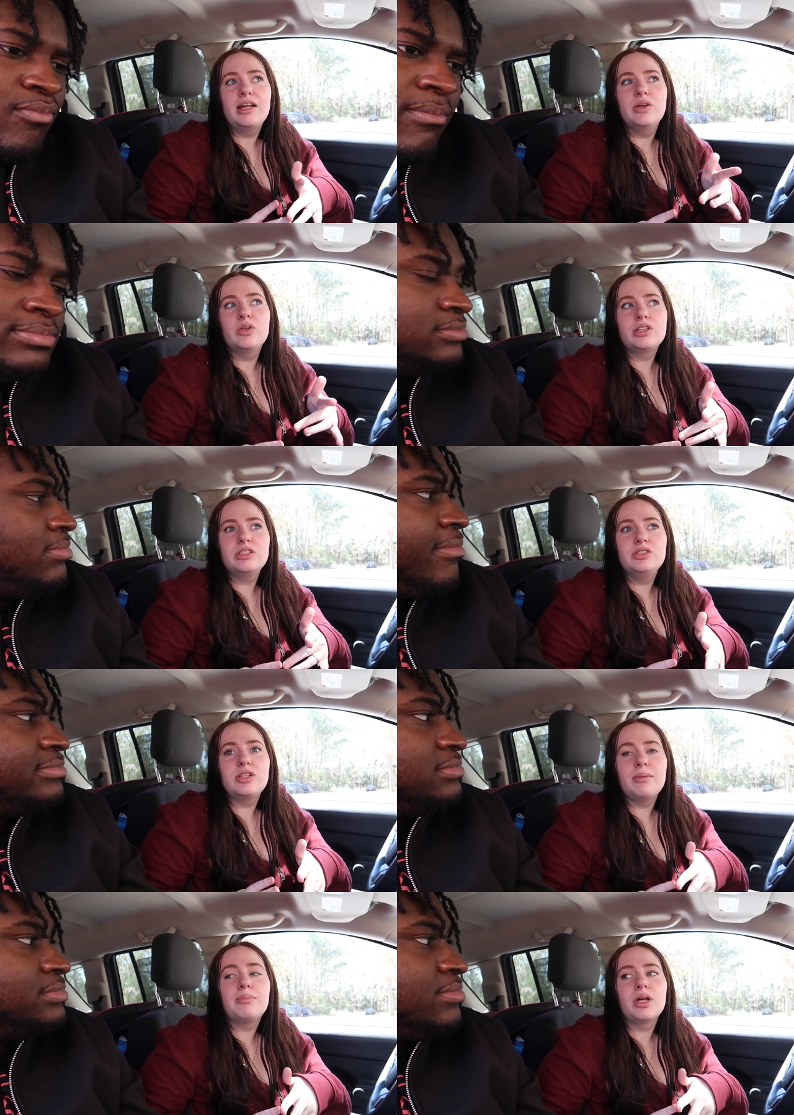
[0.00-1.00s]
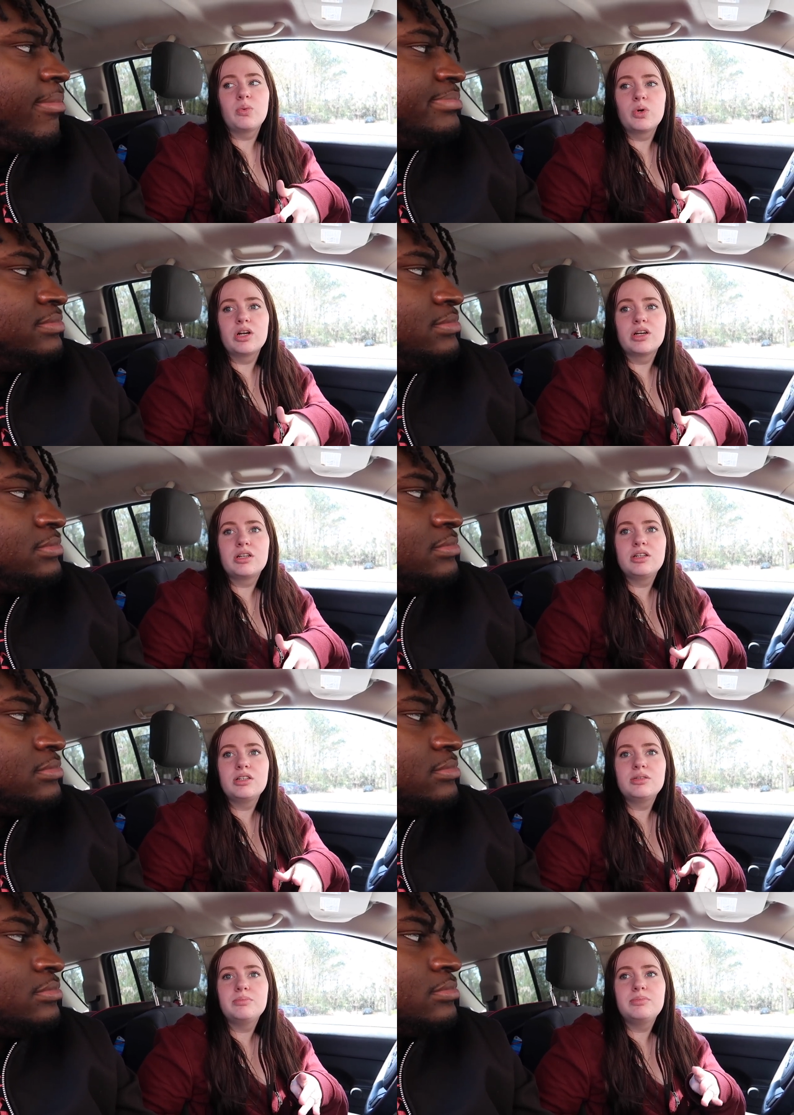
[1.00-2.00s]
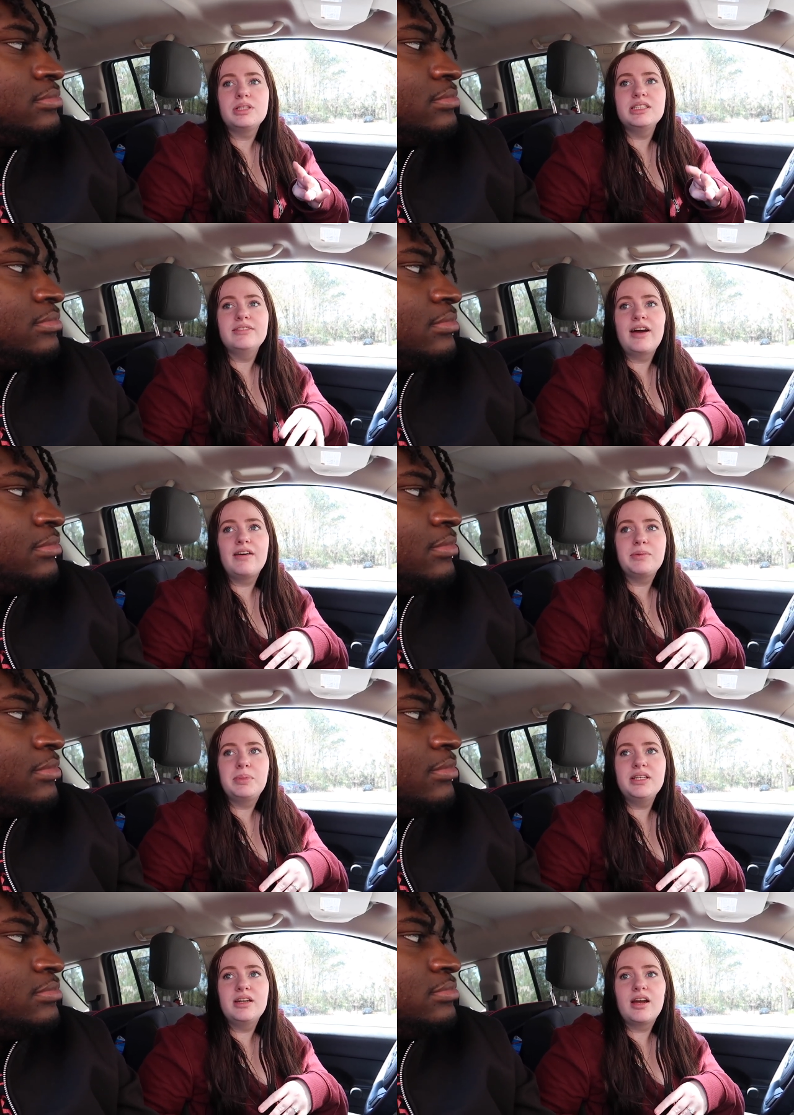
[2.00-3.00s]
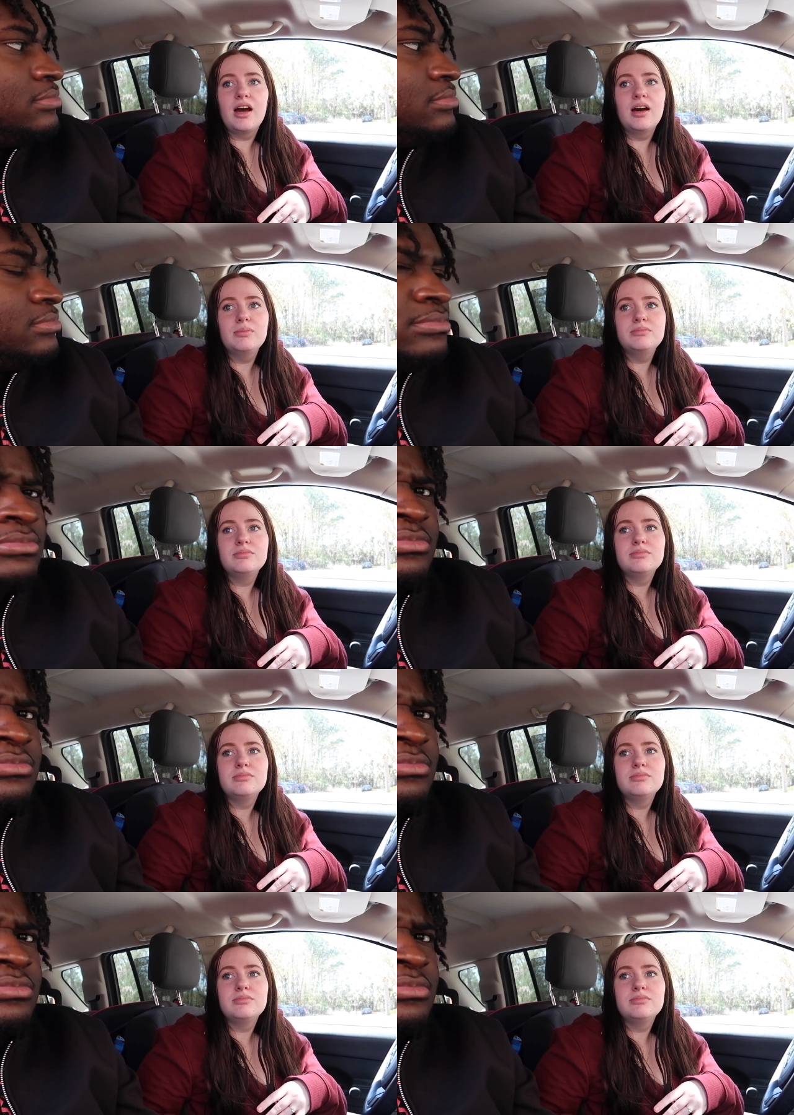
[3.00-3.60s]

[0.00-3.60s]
Speaker 1: I know they're gonna do like blood work. Believe I have to pee in a cup.